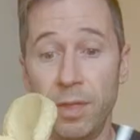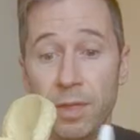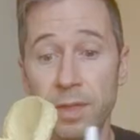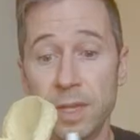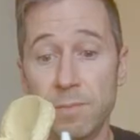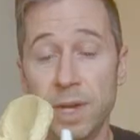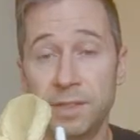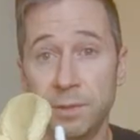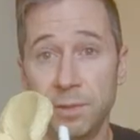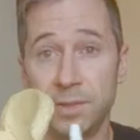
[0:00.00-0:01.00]
the
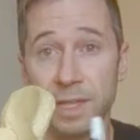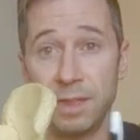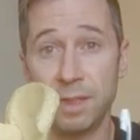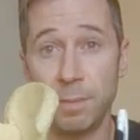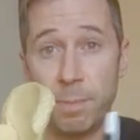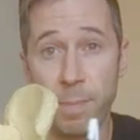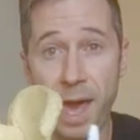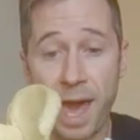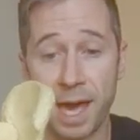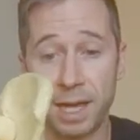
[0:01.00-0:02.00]
muscles in the
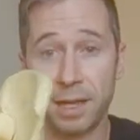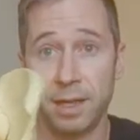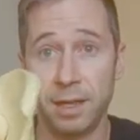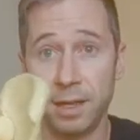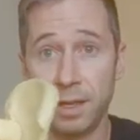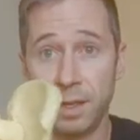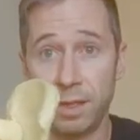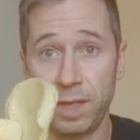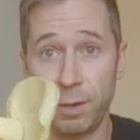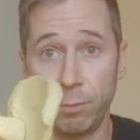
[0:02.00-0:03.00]
back
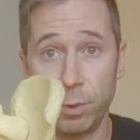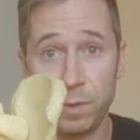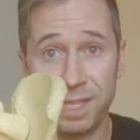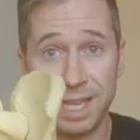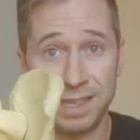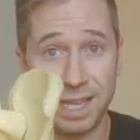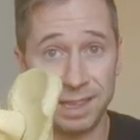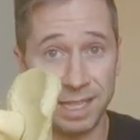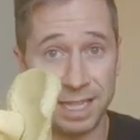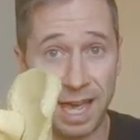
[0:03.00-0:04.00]
that rotate
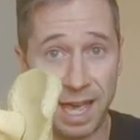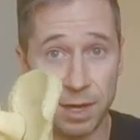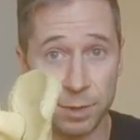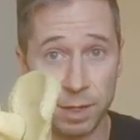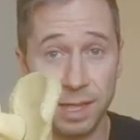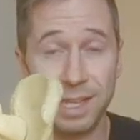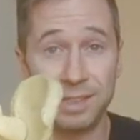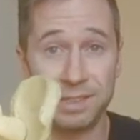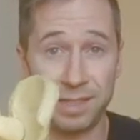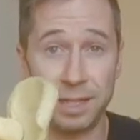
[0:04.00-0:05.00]
that leg out
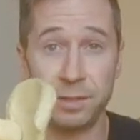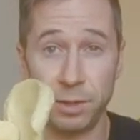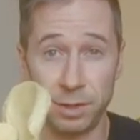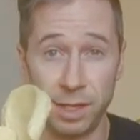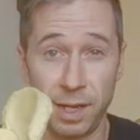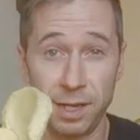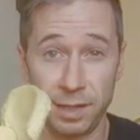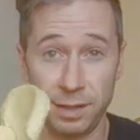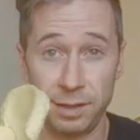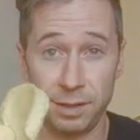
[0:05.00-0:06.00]
stay turned
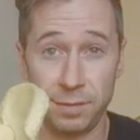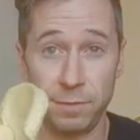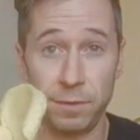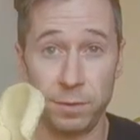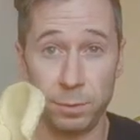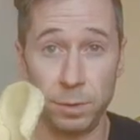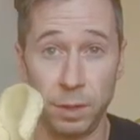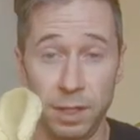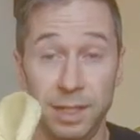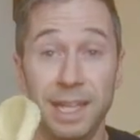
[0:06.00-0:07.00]
on for too
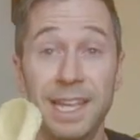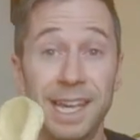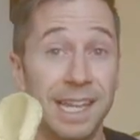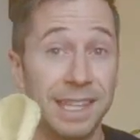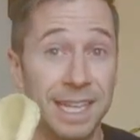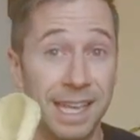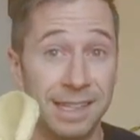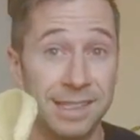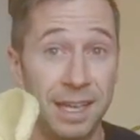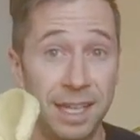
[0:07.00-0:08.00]
long and they
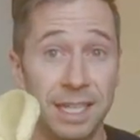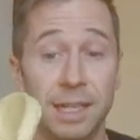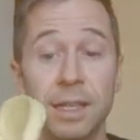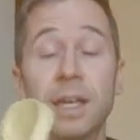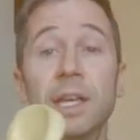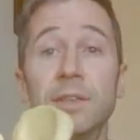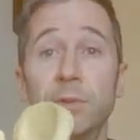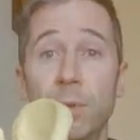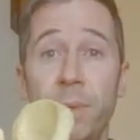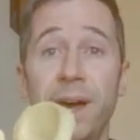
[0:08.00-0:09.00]
get tight.
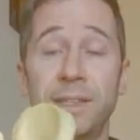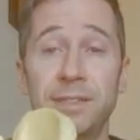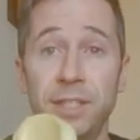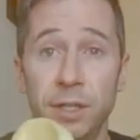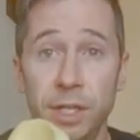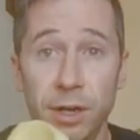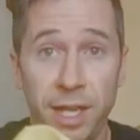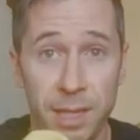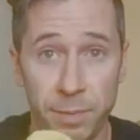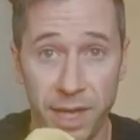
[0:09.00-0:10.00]
So a posterior
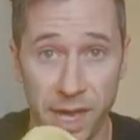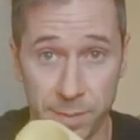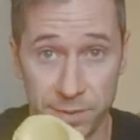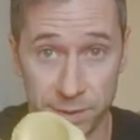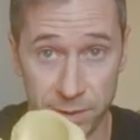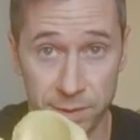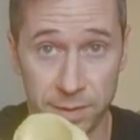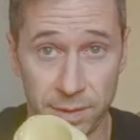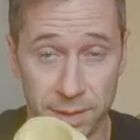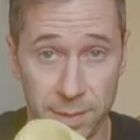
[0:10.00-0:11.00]
hip
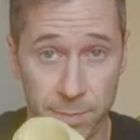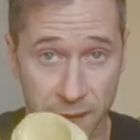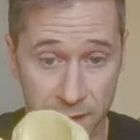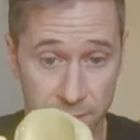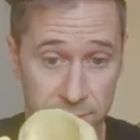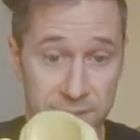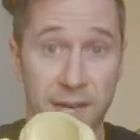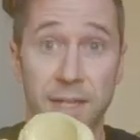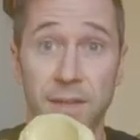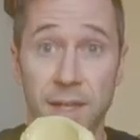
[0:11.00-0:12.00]
capsule, the back
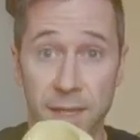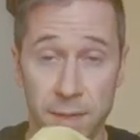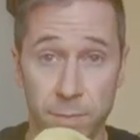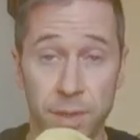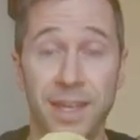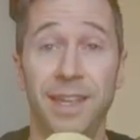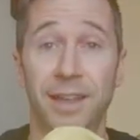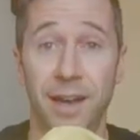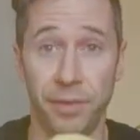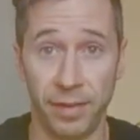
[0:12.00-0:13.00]
side of the hip
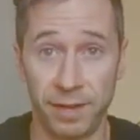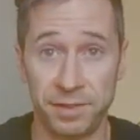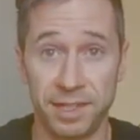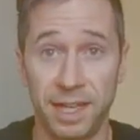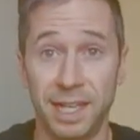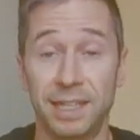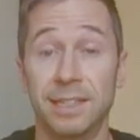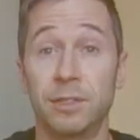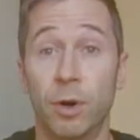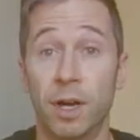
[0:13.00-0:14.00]
on the left side,
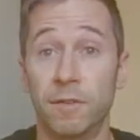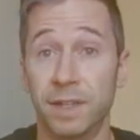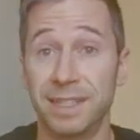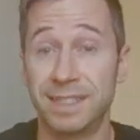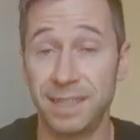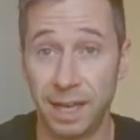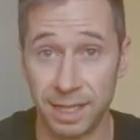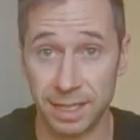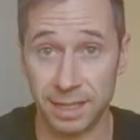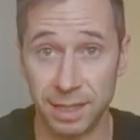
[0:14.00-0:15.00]
is often
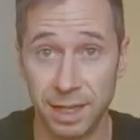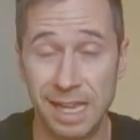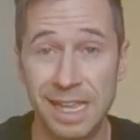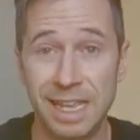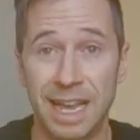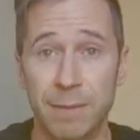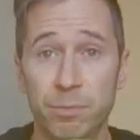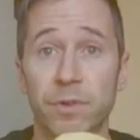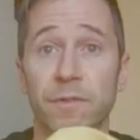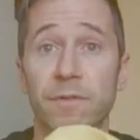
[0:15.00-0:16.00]
tight and
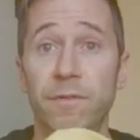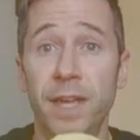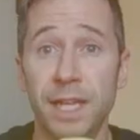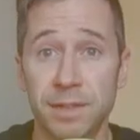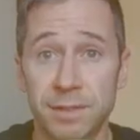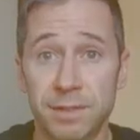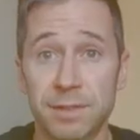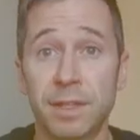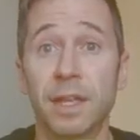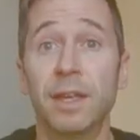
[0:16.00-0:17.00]

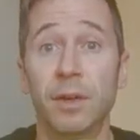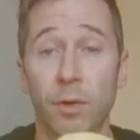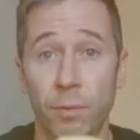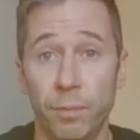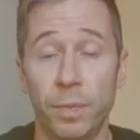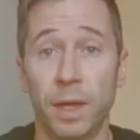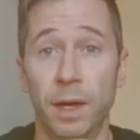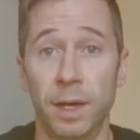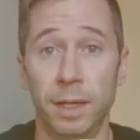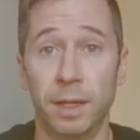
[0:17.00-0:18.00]
prevents
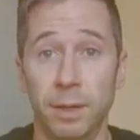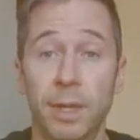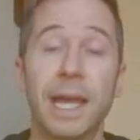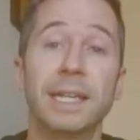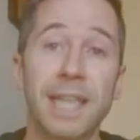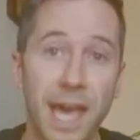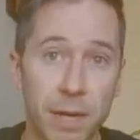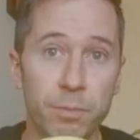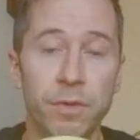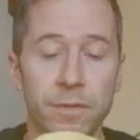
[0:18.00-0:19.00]
uh, and
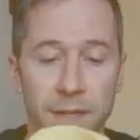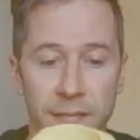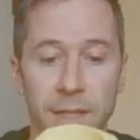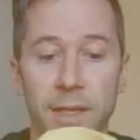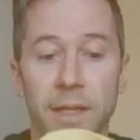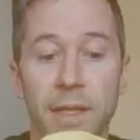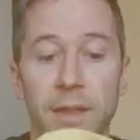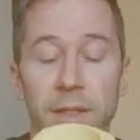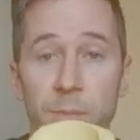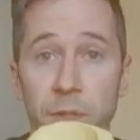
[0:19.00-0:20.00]
can prevent
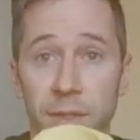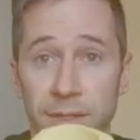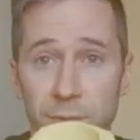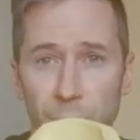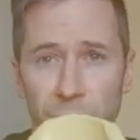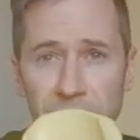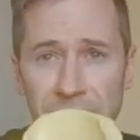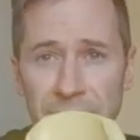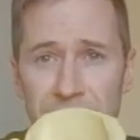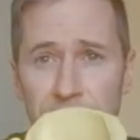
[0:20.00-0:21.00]
the ability to
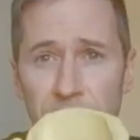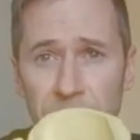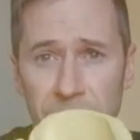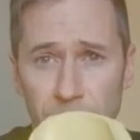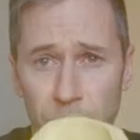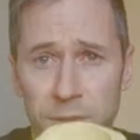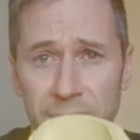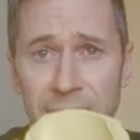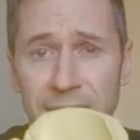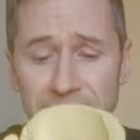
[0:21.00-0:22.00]
really internally
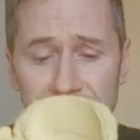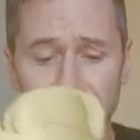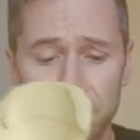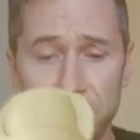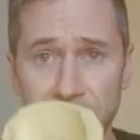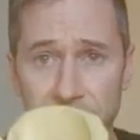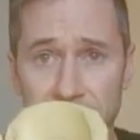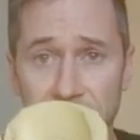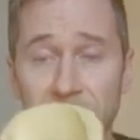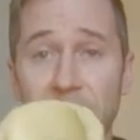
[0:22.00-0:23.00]
rotate that left
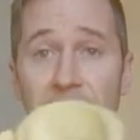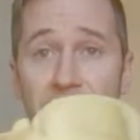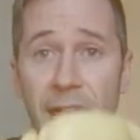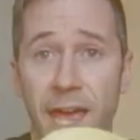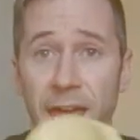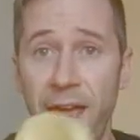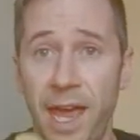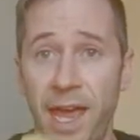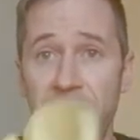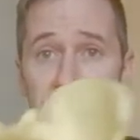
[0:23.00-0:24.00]
leg
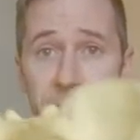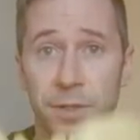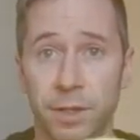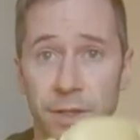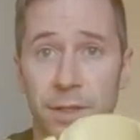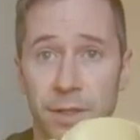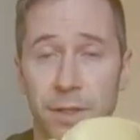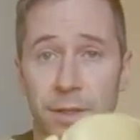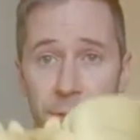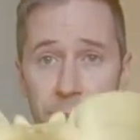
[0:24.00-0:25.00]
after
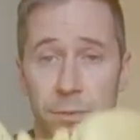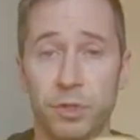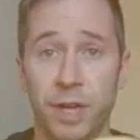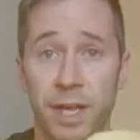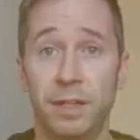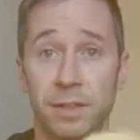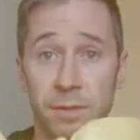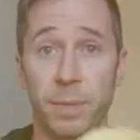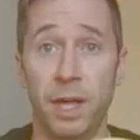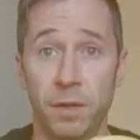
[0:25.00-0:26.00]
neutrality of
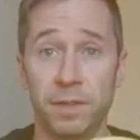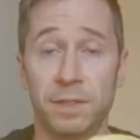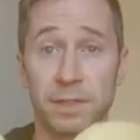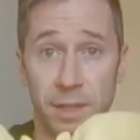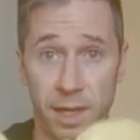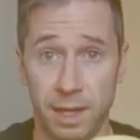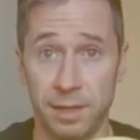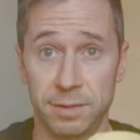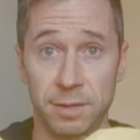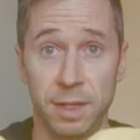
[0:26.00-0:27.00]
the pelvis
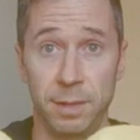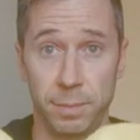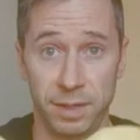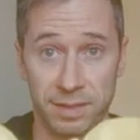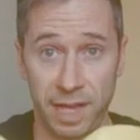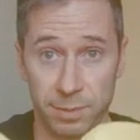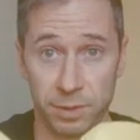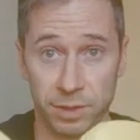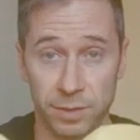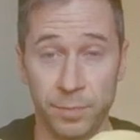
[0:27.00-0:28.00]
has been
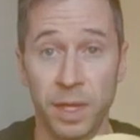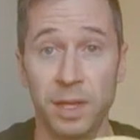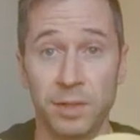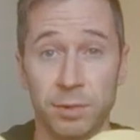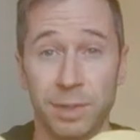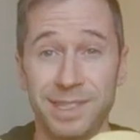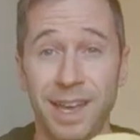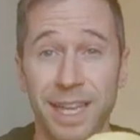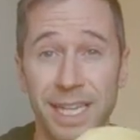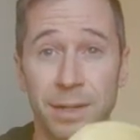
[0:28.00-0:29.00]
established. So a
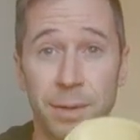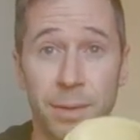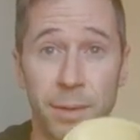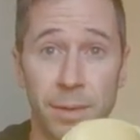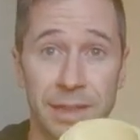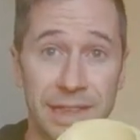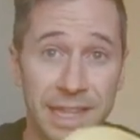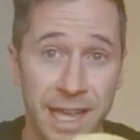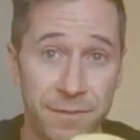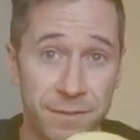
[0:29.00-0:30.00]
tight
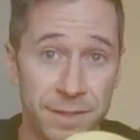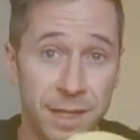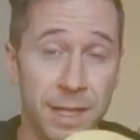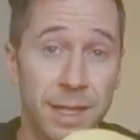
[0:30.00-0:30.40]
left